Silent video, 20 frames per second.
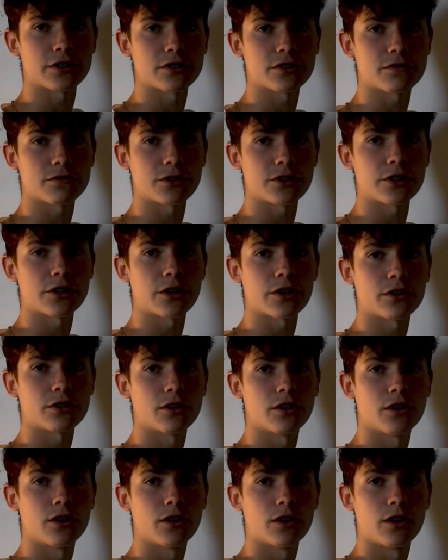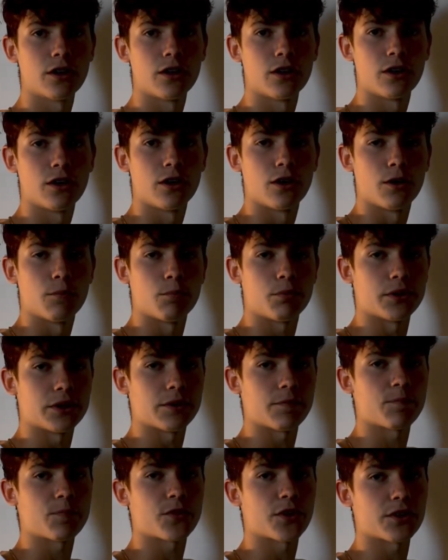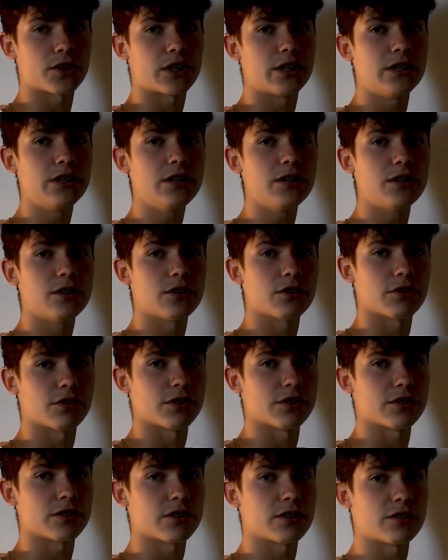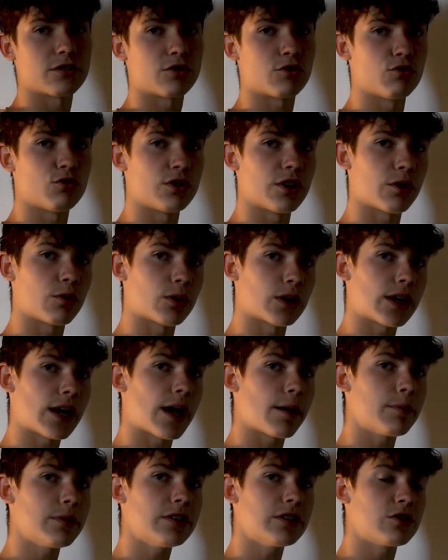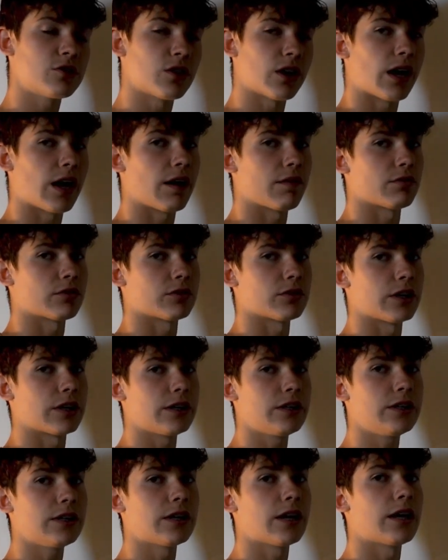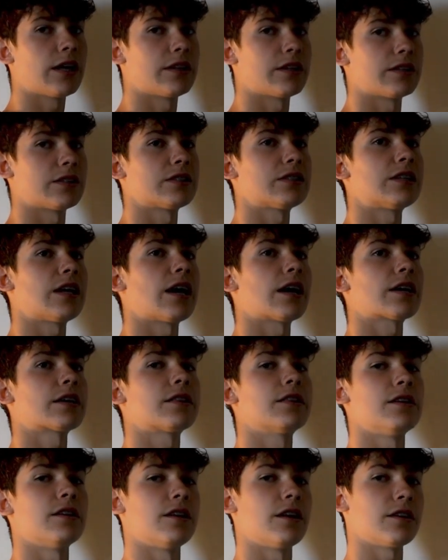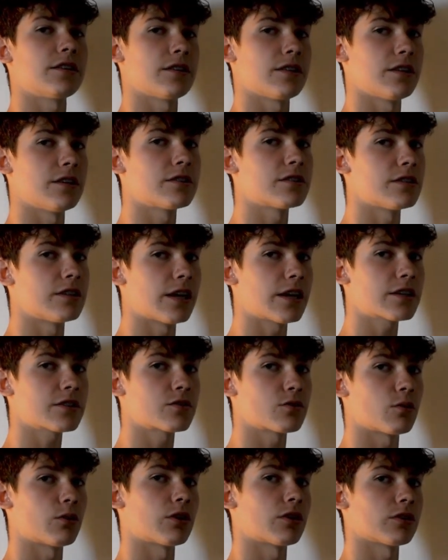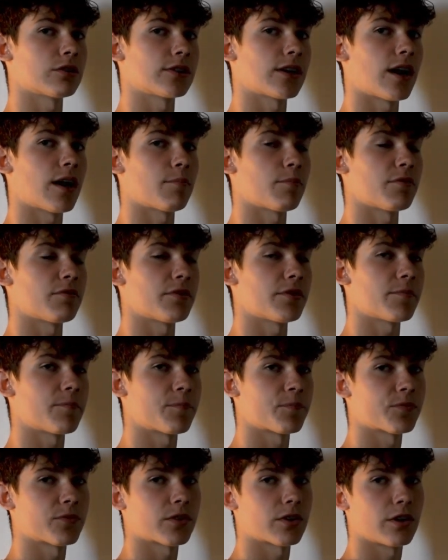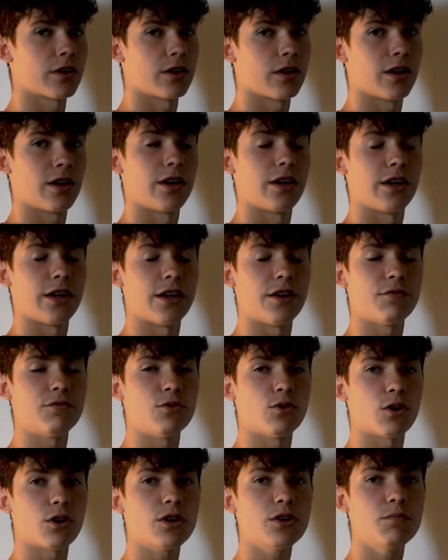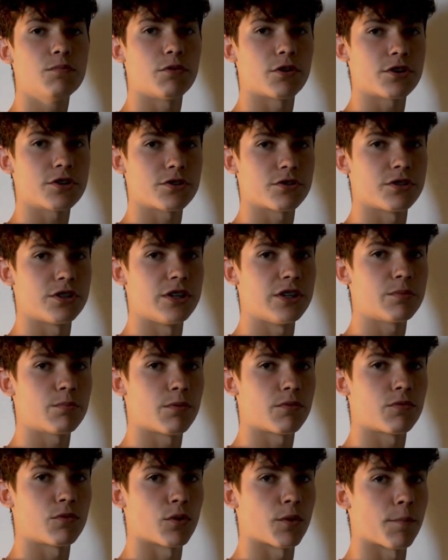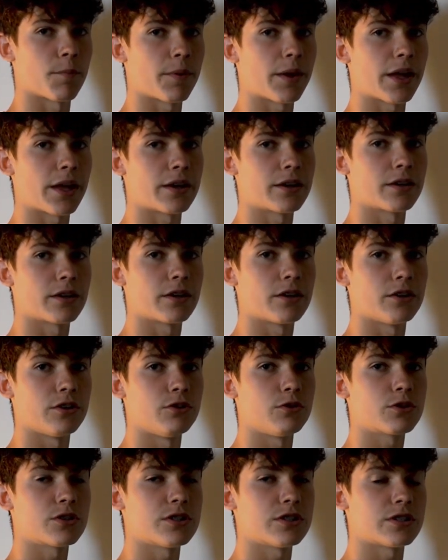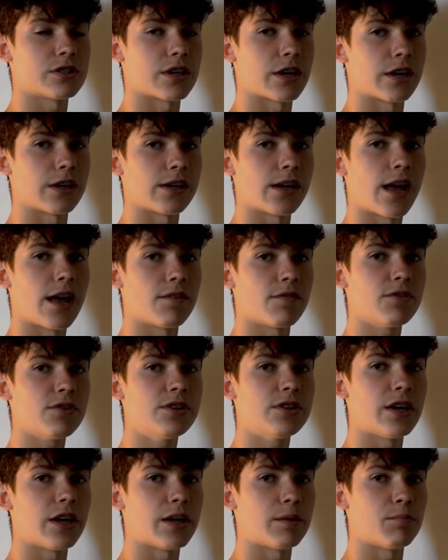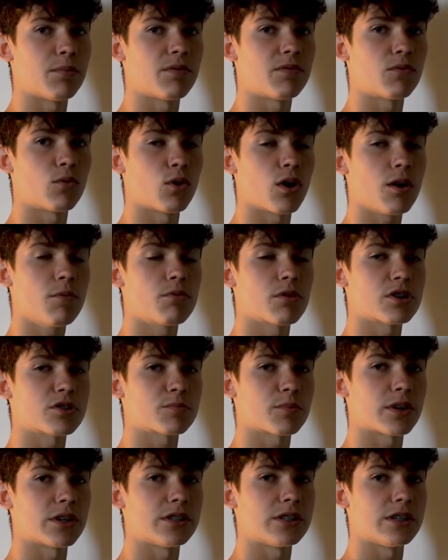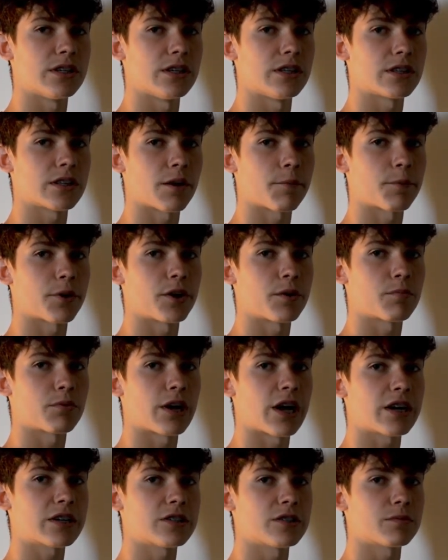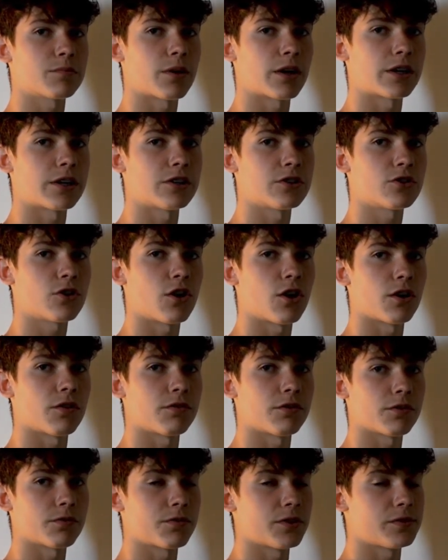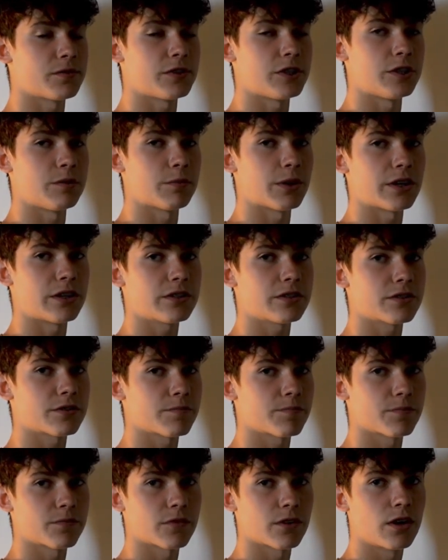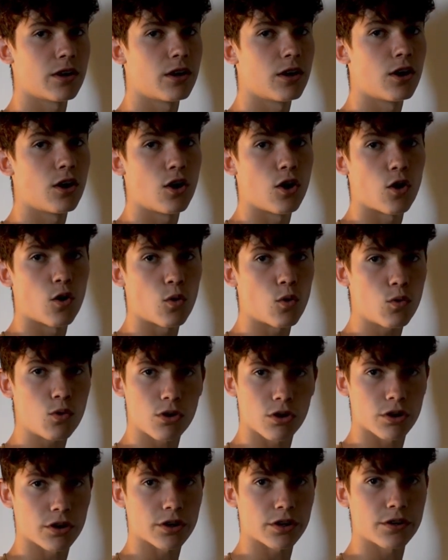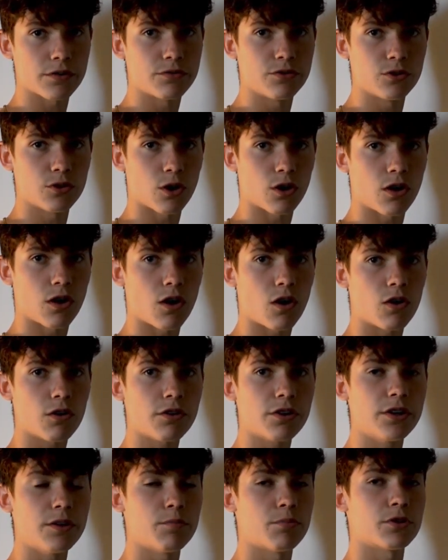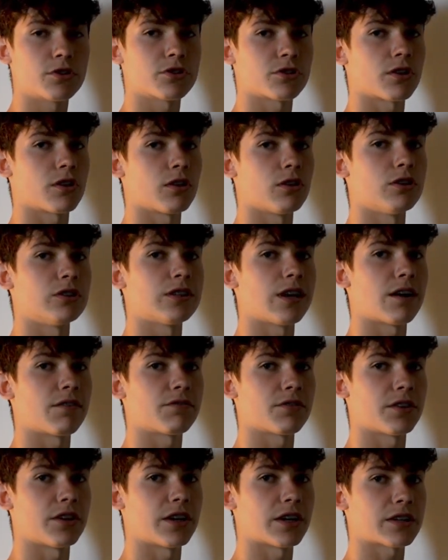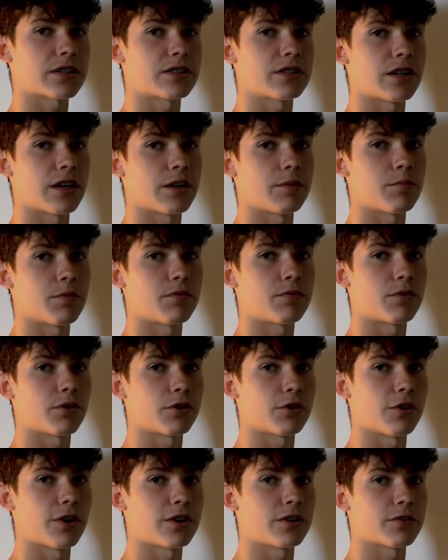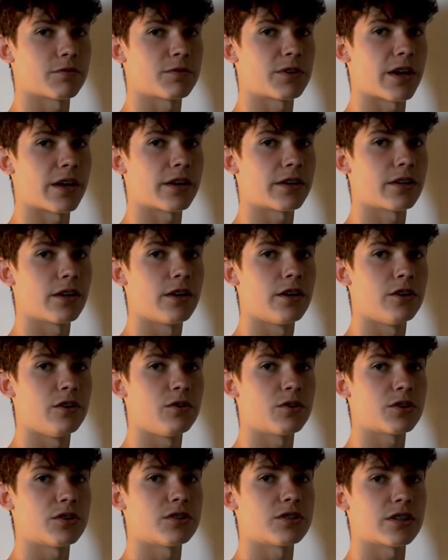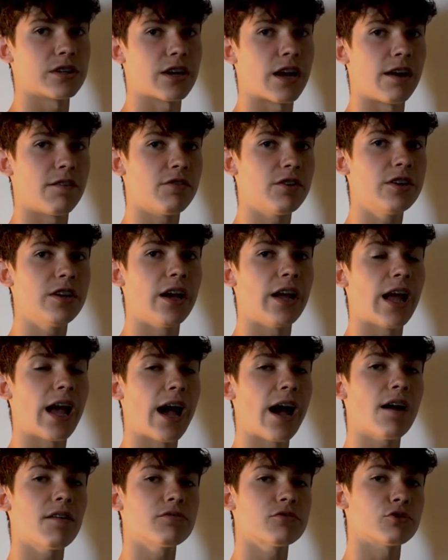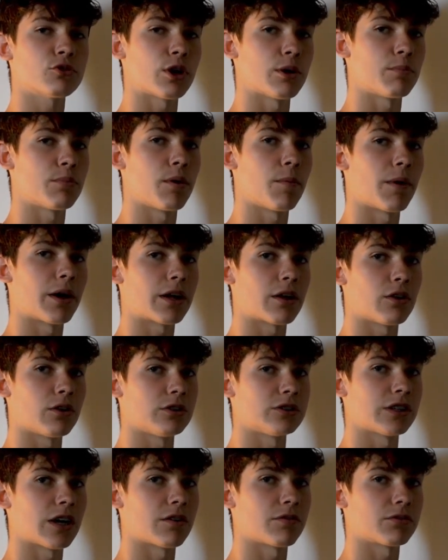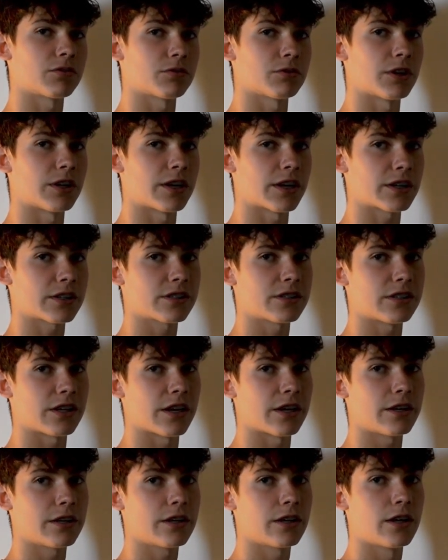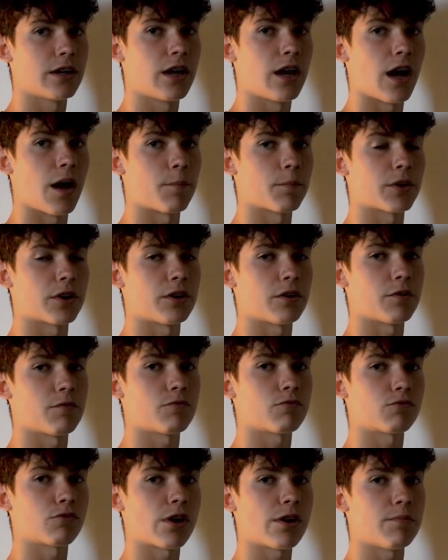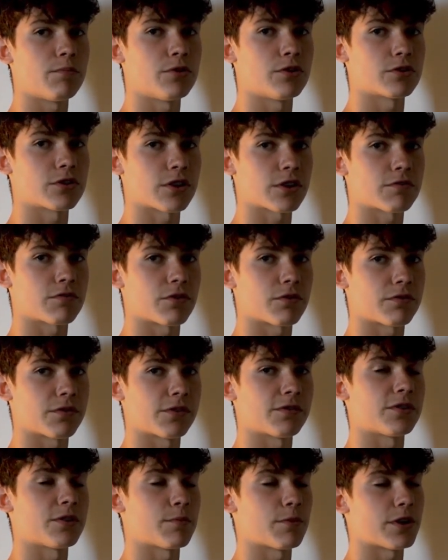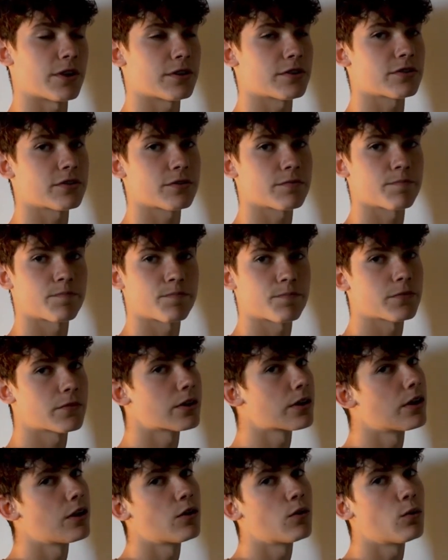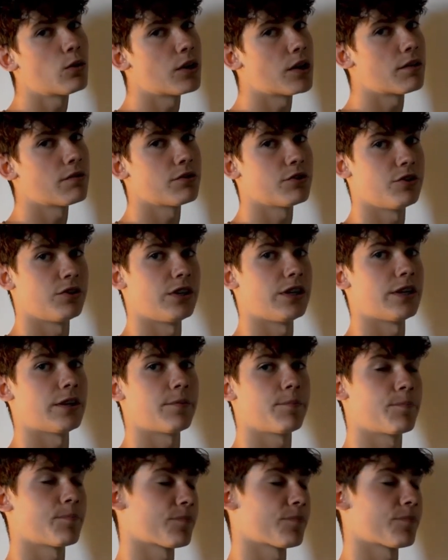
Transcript: in this video. But the key here is you take one habit that you have already and then stack the ne this next one on top of it. If you already brush your teeth before bed, you can say, every day before I brush my teeth, I'm going to practice my guitar for 15 minutes. Or if you already put your clothes out for the next day before you end your day, you can say every day after I put my clothes out for the next day, I'm gonna write music for 50 minutes. Whatever you need.